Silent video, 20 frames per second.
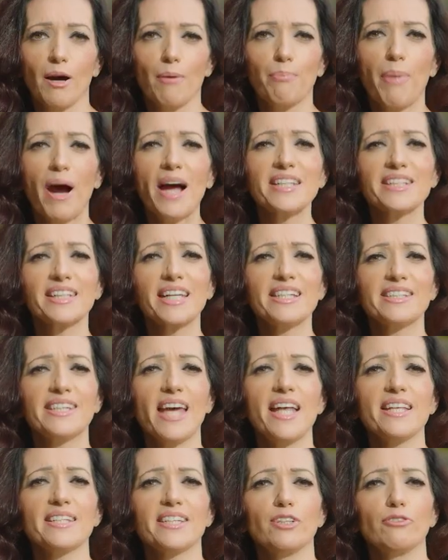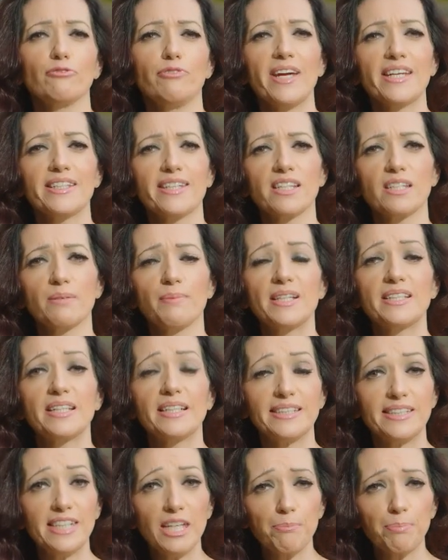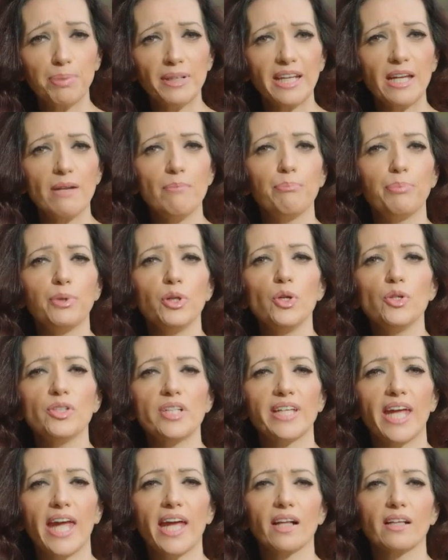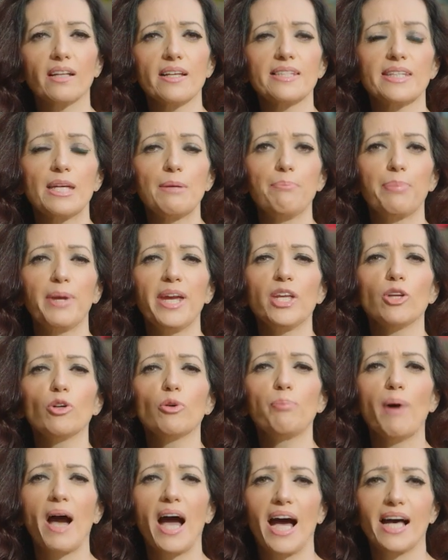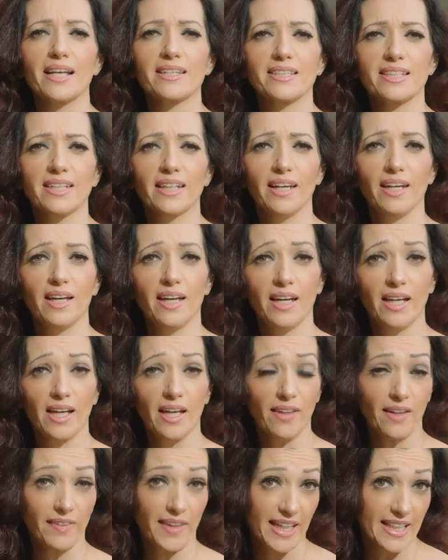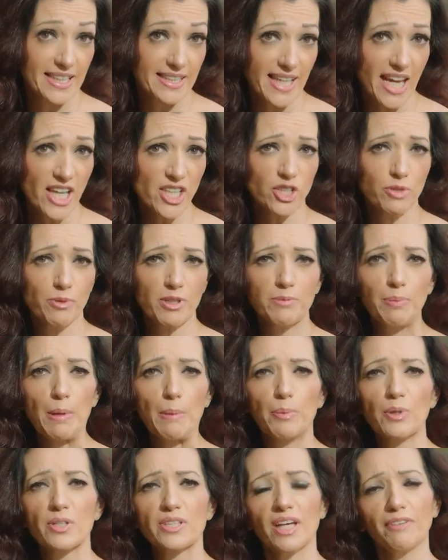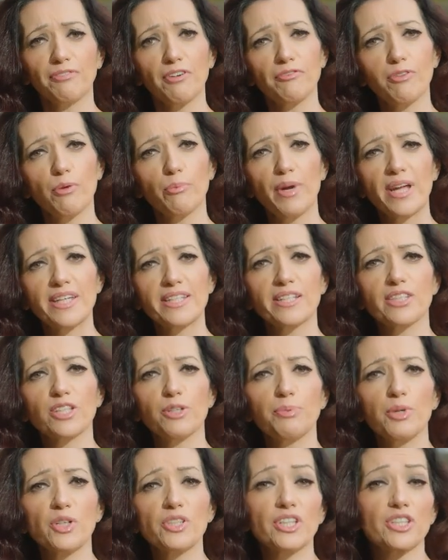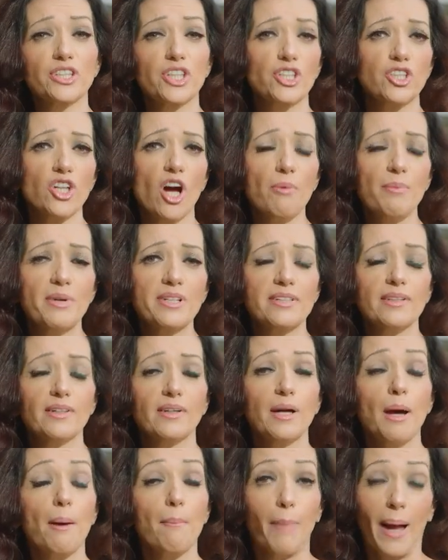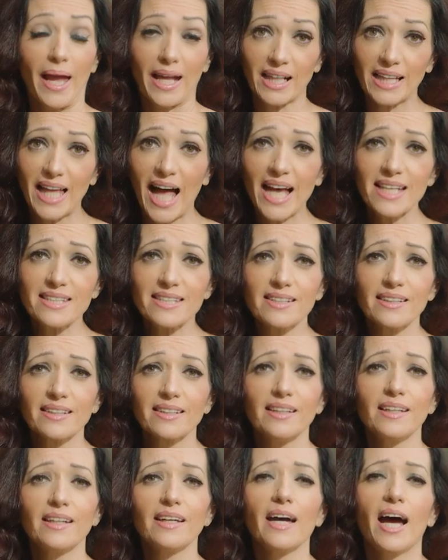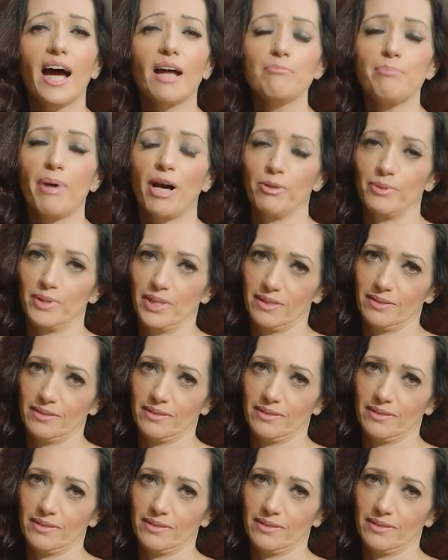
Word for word: Barnes contends that racism is deeply imbued in England's imperial past, and that the extent to which people suffer from racist abuse is determined by class and power.